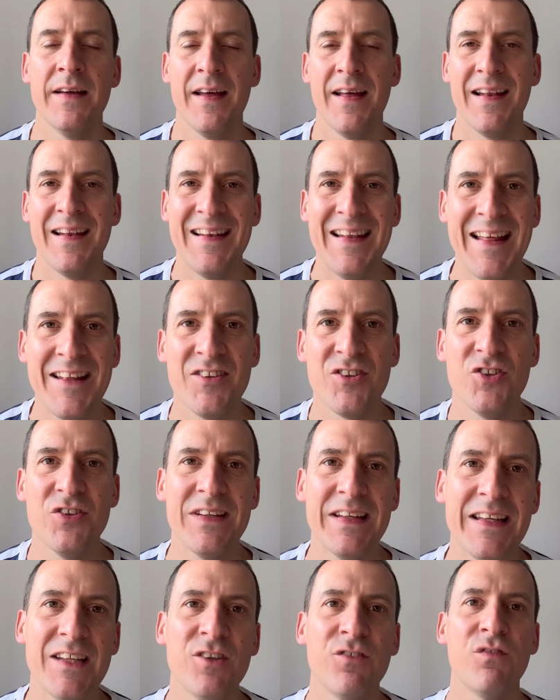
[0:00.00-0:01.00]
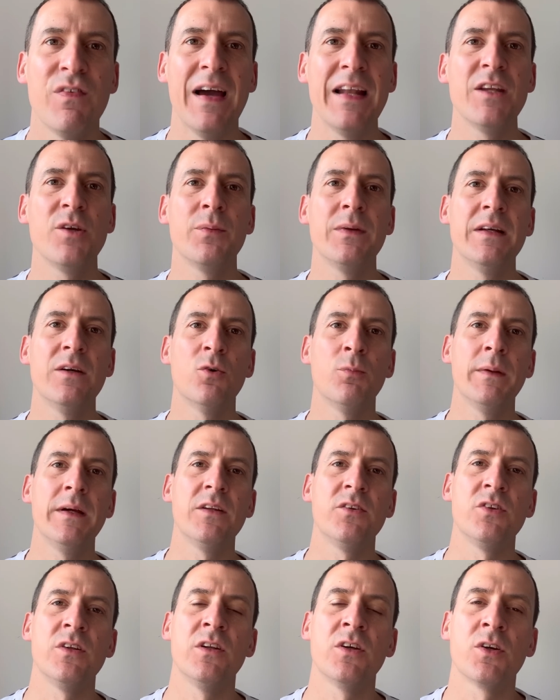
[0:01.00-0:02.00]
lessen his value a little
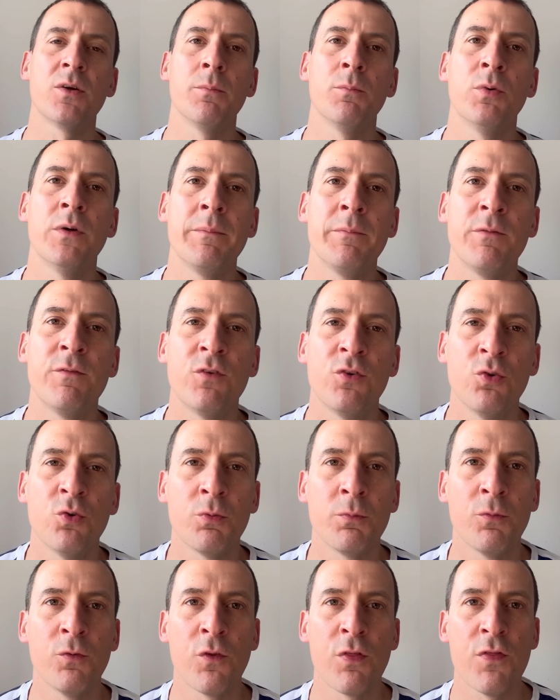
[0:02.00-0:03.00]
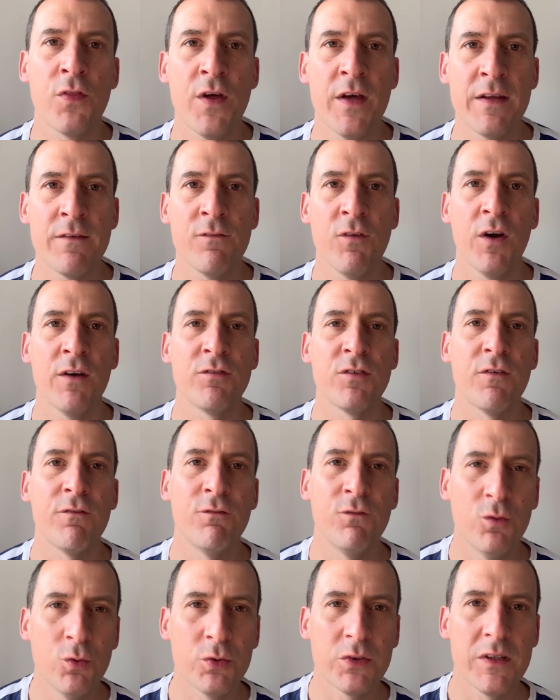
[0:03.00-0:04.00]
bit? Do you look at maybe sort of more 35 to
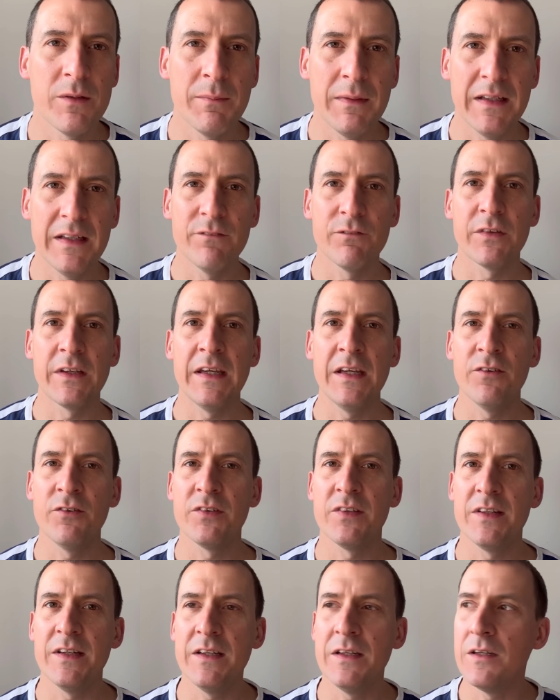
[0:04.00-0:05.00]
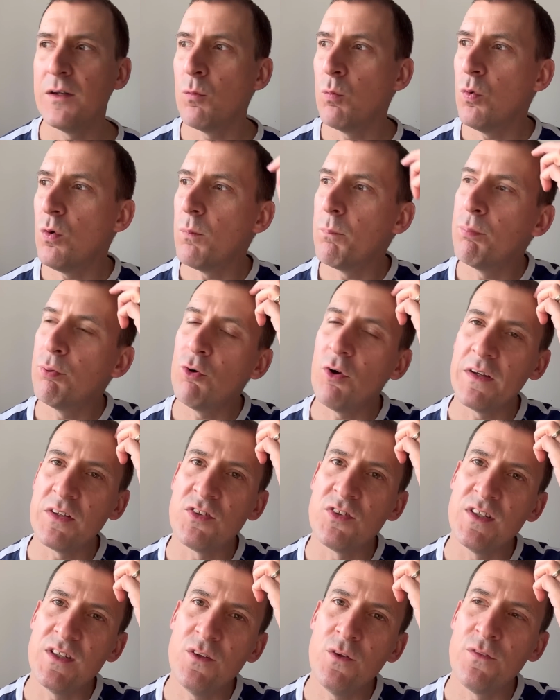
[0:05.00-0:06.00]
40 million for Kieran Tierney? You know, what price
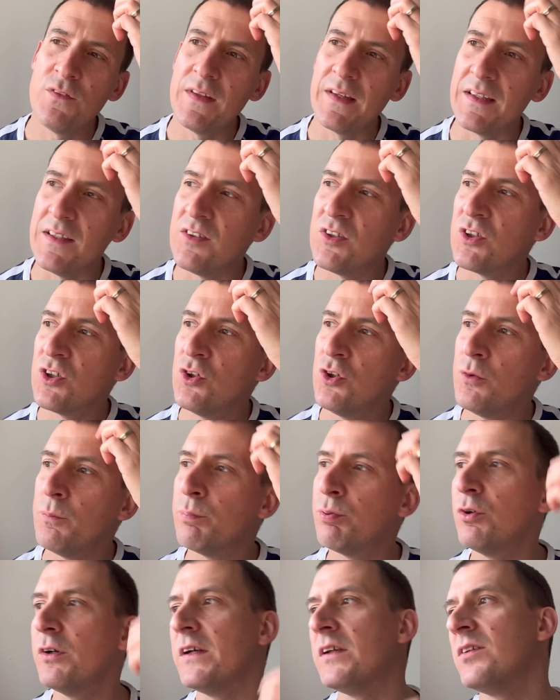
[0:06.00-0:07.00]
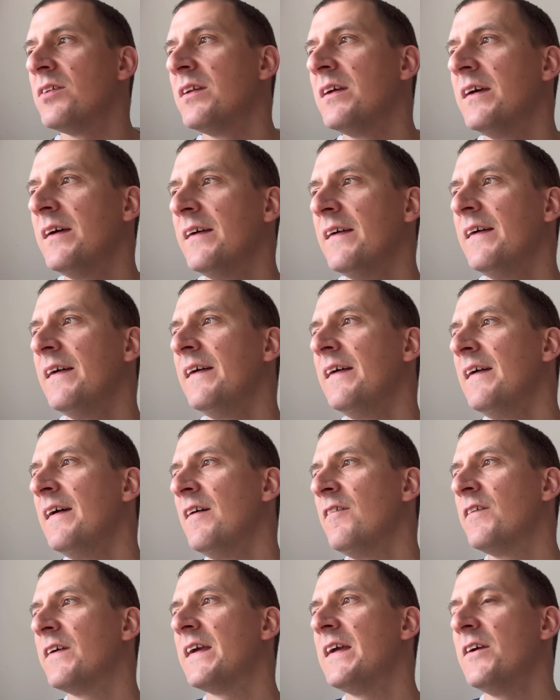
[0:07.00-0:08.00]
do you think is a good price
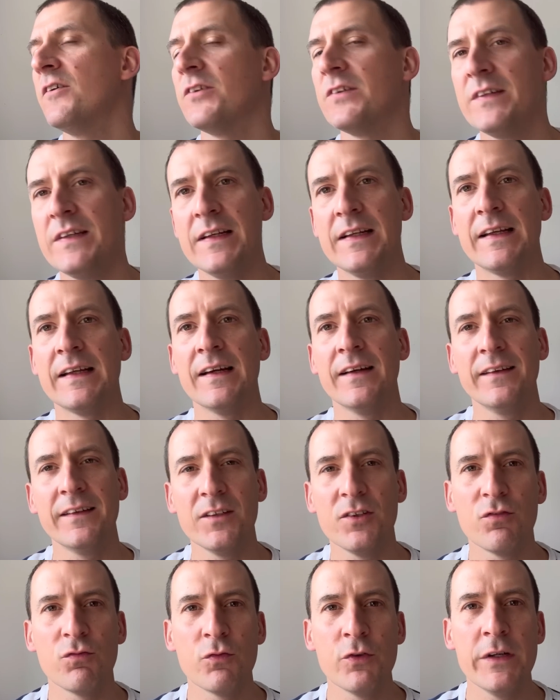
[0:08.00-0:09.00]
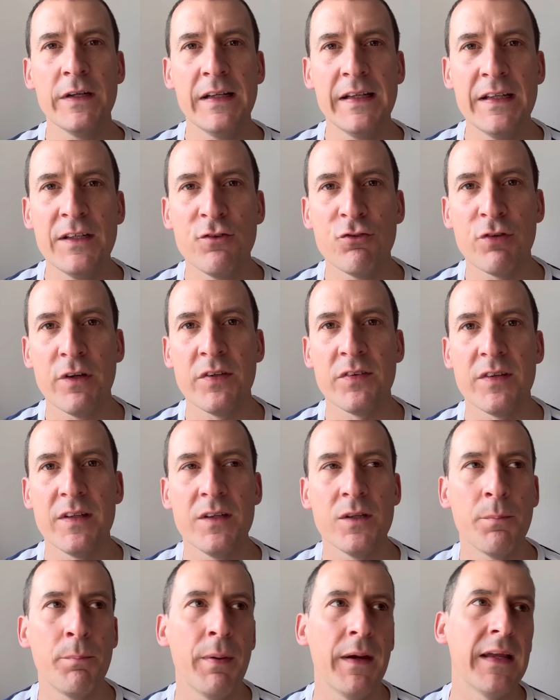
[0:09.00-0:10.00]
for Kieran Tierney? I think it's a really
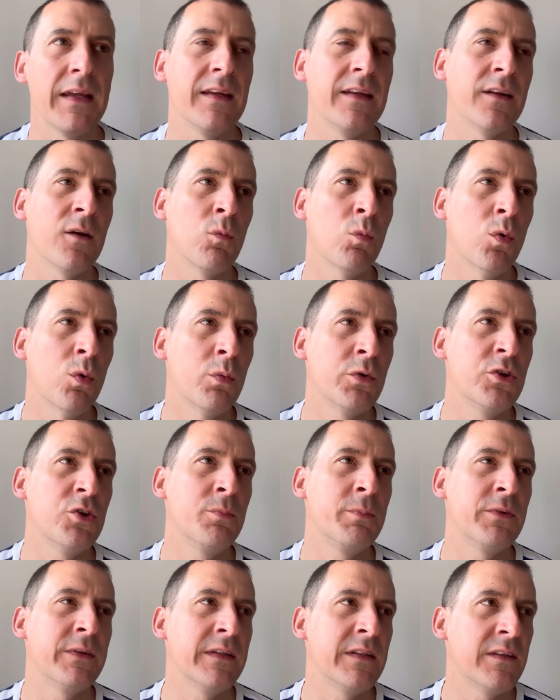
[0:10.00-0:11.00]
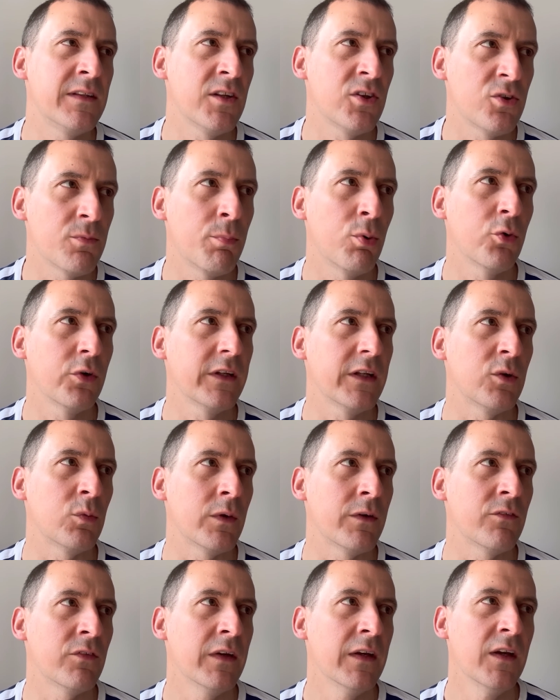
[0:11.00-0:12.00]
interesting debate. You know, what would you be disappointed
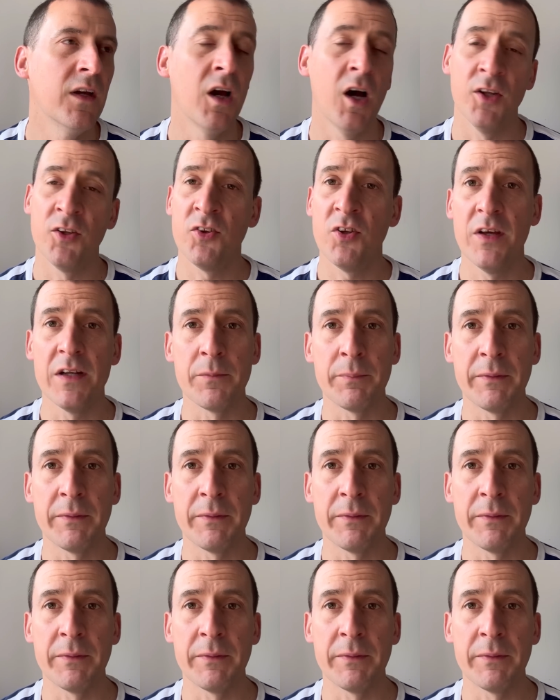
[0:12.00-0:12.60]
with? I'd certainly be